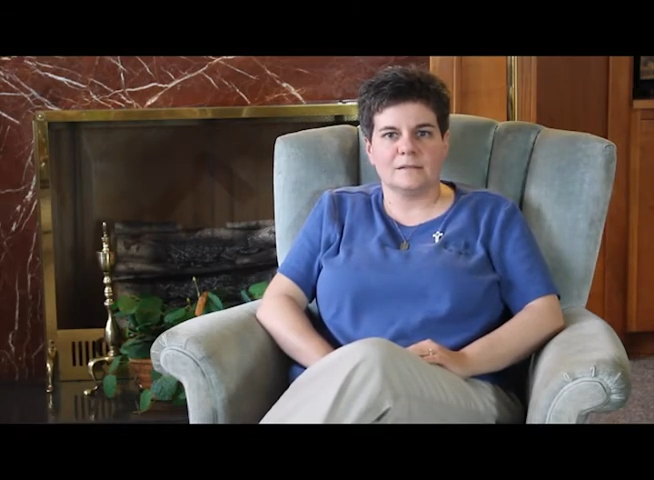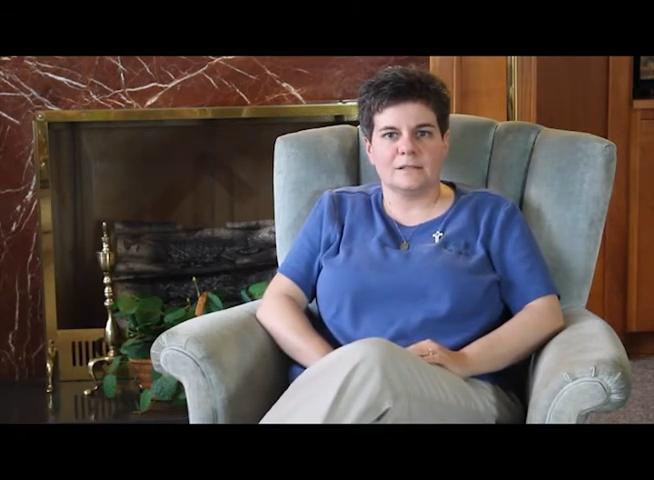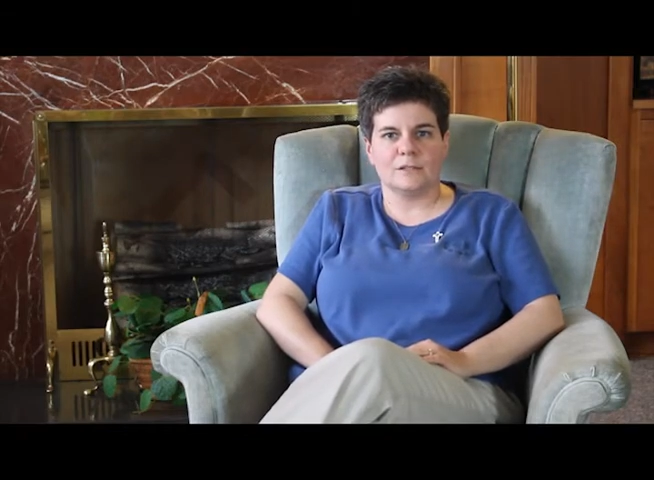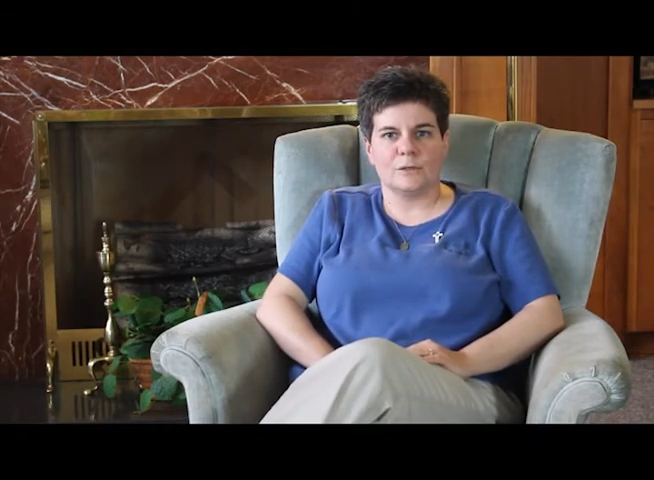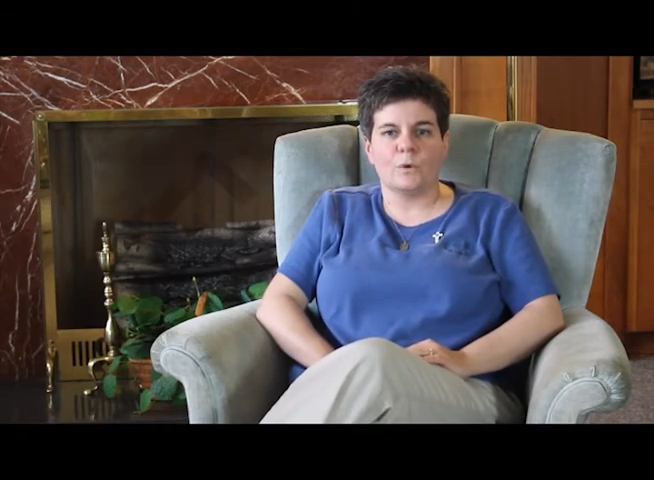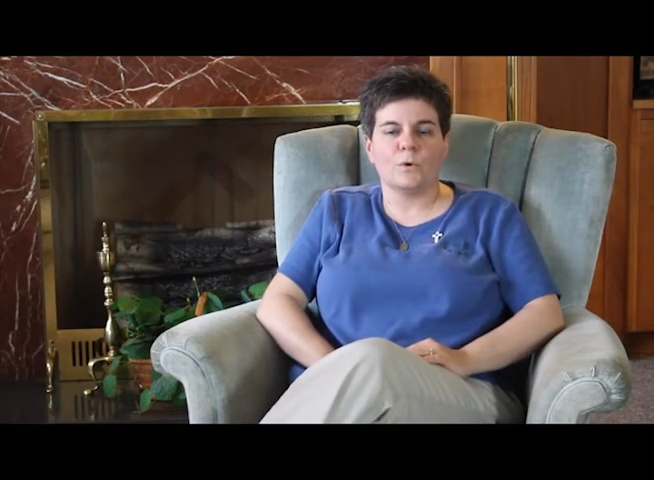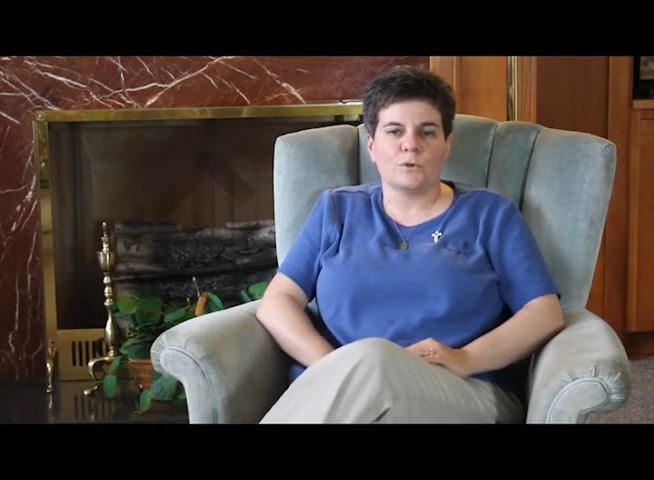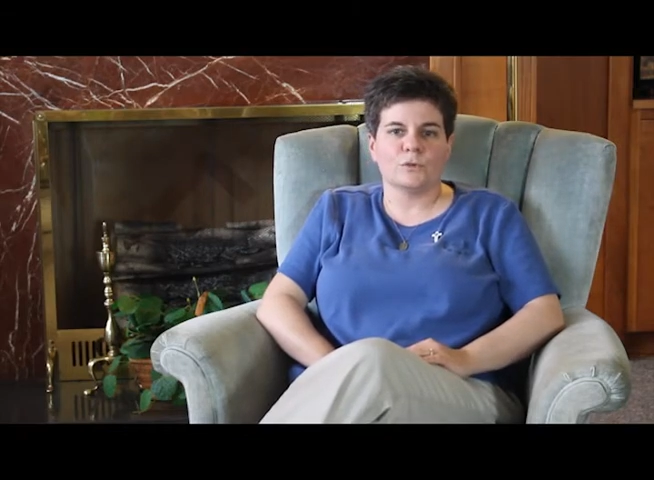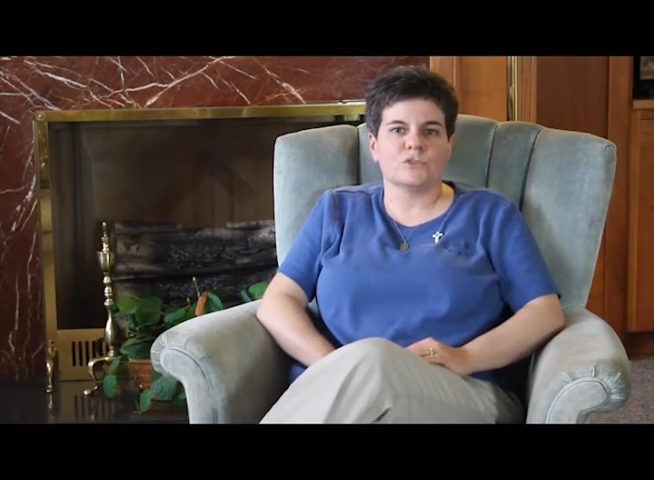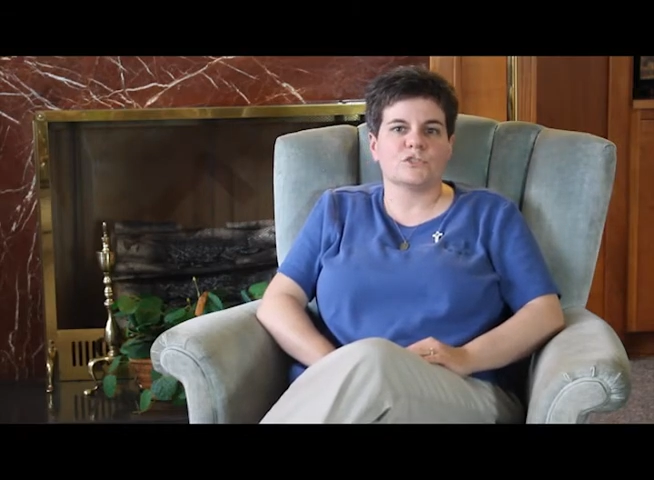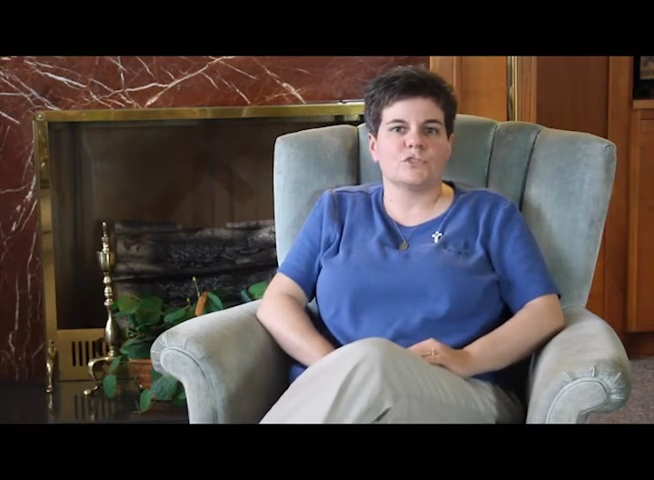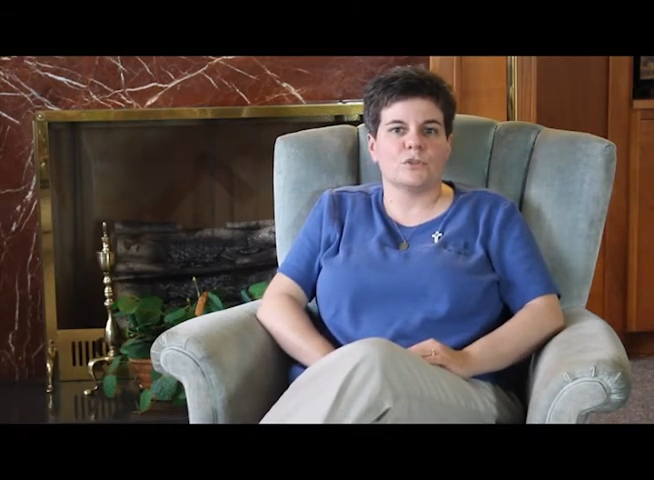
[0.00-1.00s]
oh,
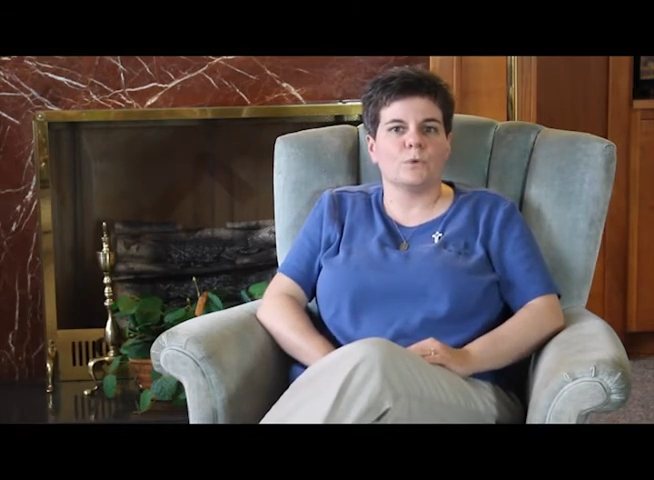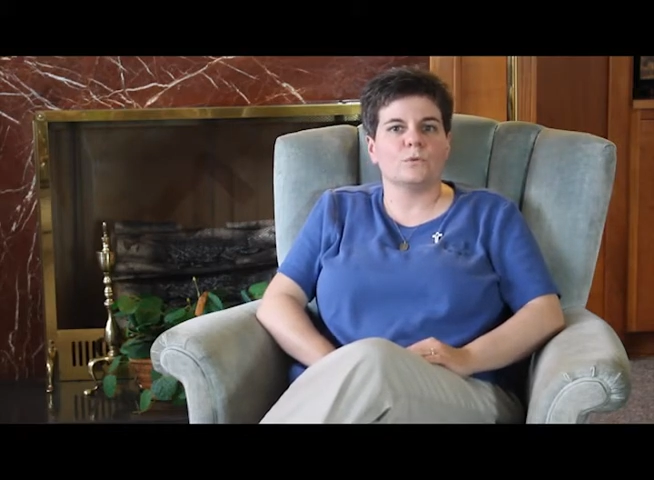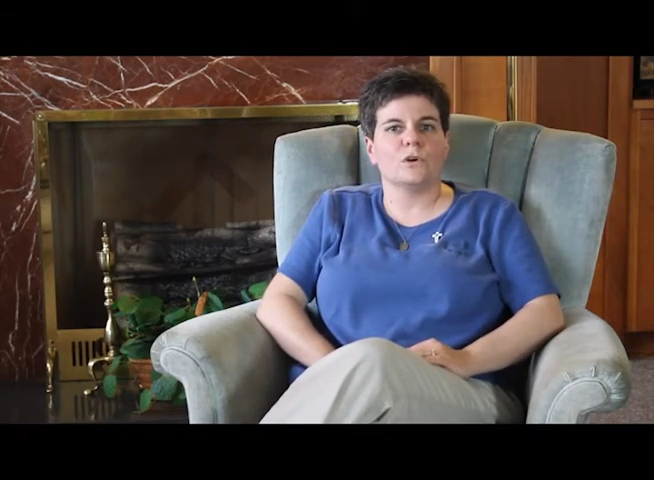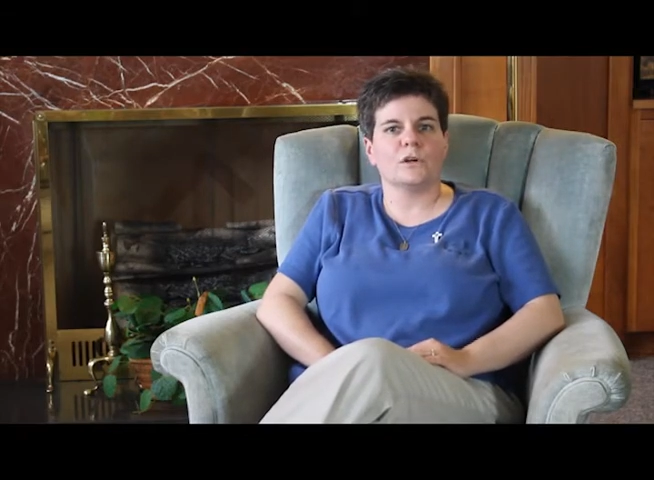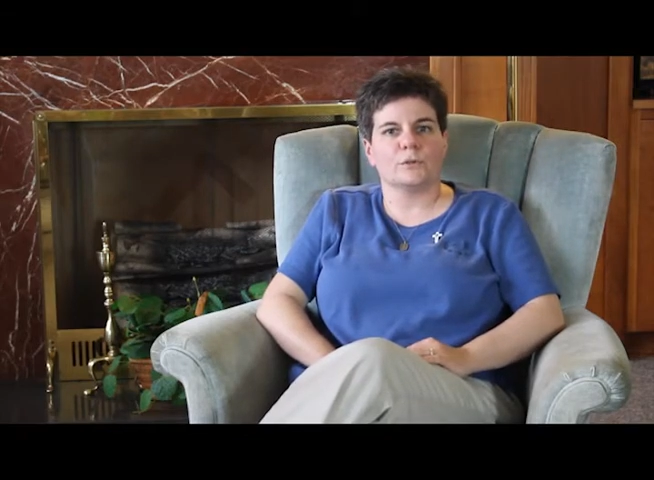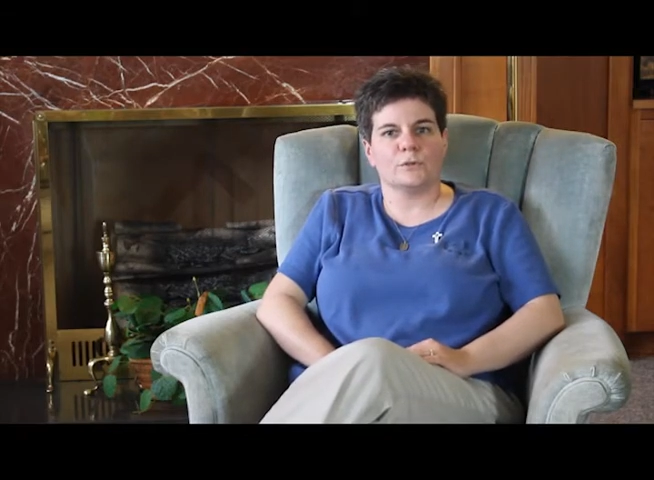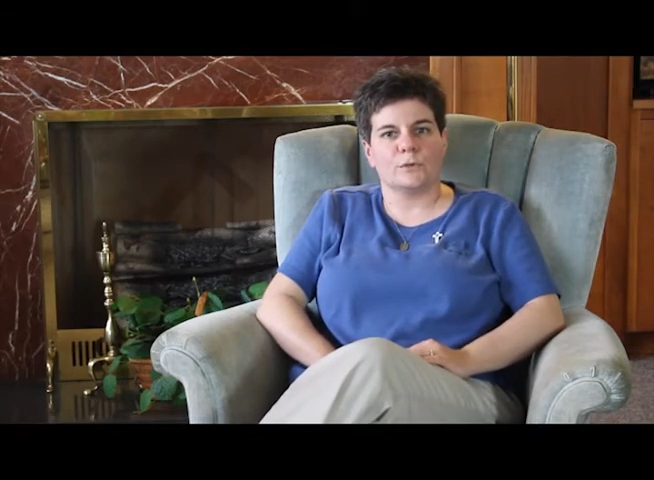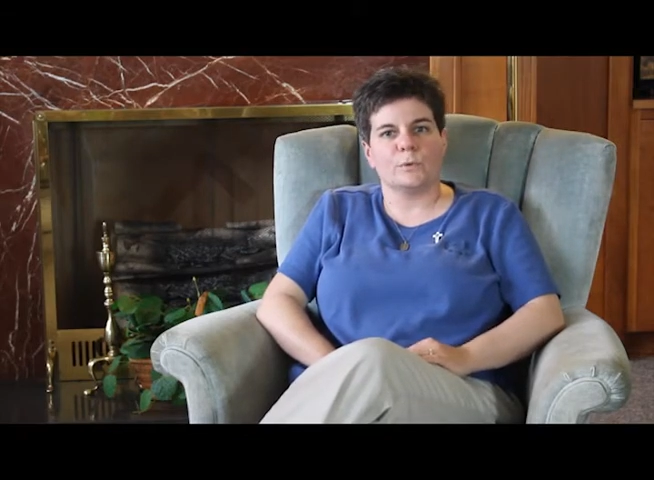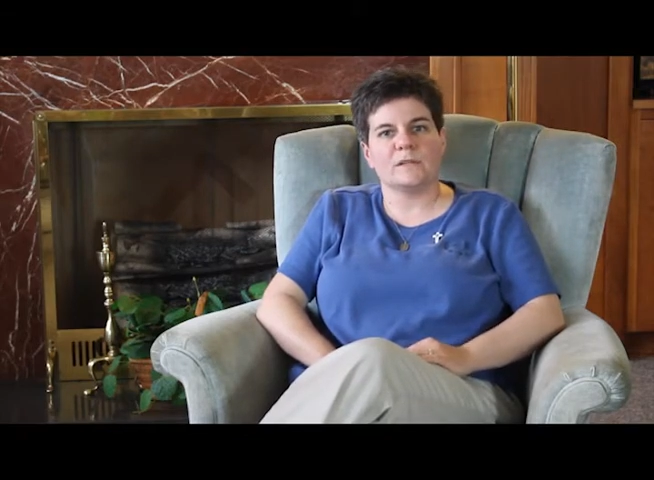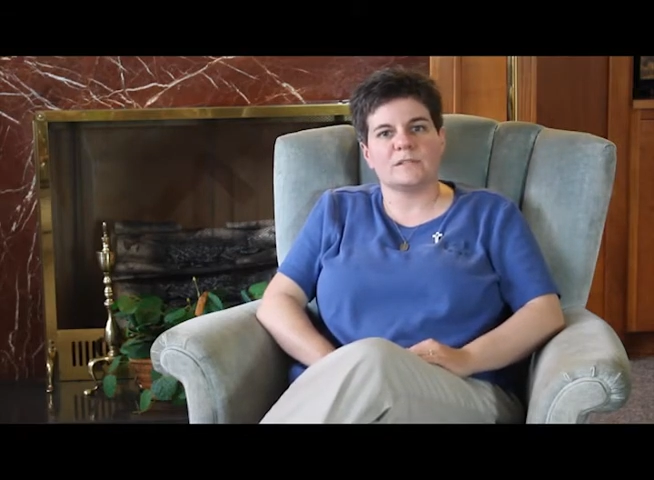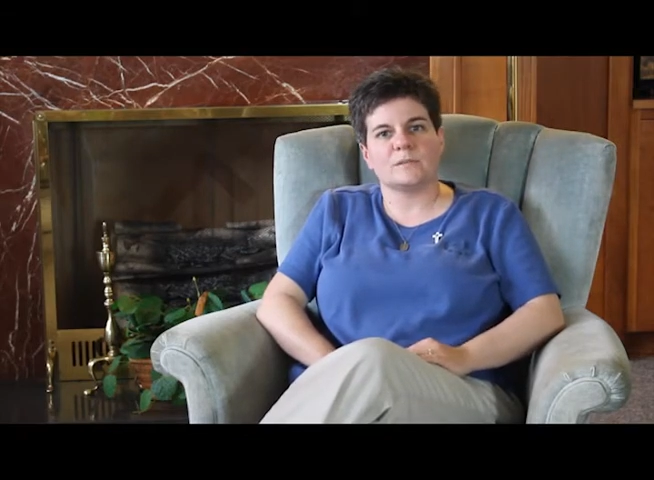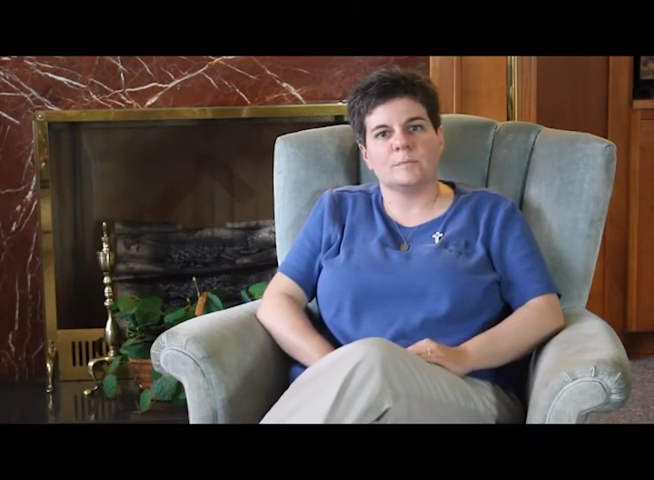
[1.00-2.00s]
you're just no longer
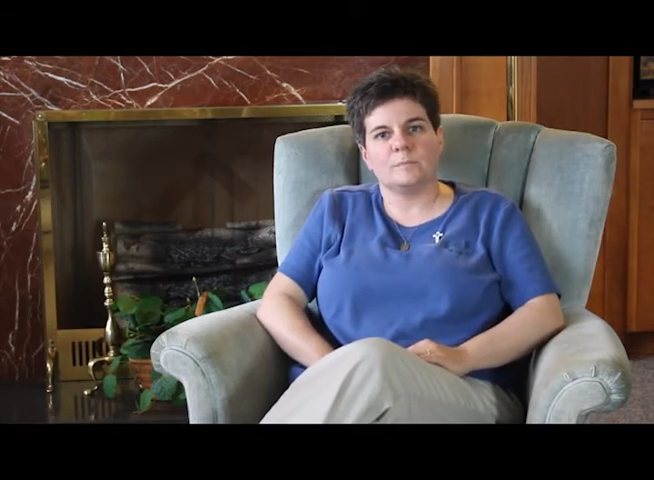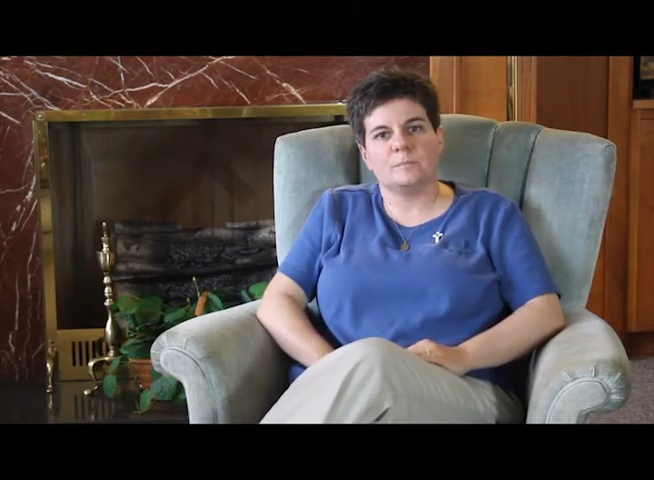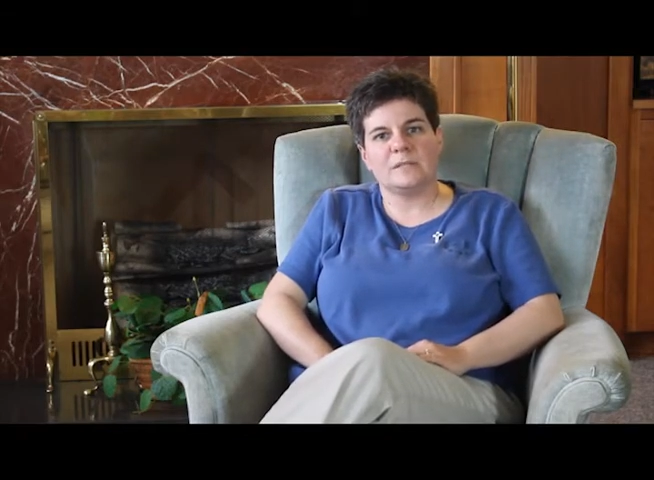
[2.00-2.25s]
going to